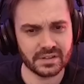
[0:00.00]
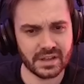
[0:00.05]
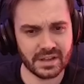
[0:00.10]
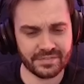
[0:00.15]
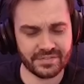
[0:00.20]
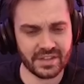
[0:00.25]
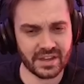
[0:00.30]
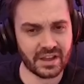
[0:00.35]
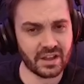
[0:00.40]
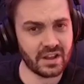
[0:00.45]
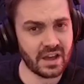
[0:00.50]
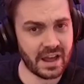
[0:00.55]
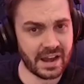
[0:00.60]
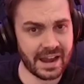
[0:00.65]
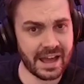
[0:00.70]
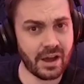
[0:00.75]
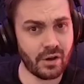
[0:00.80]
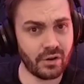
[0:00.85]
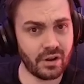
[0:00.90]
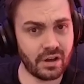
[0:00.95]
if they're going to
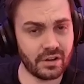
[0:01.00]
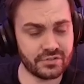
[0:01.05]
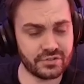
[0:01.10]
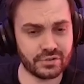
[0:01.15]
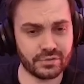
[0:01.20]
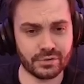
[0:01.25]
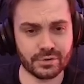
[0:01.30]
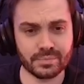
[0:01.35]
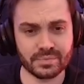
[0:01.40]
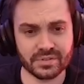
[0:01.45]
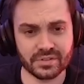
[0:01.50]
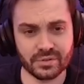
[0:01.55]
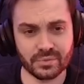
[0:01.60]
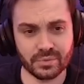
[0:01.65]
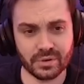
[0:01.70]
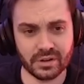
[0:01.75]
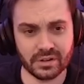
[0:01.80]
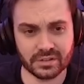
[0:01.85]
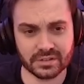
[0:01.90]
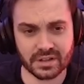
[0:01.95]
allow larger groups in the
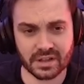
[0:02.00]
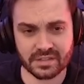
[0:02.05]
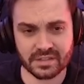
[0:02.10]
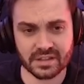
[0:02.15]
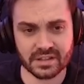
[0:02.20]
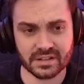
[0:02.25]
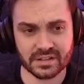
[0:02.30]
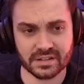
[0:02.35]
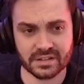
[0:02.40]
world, I think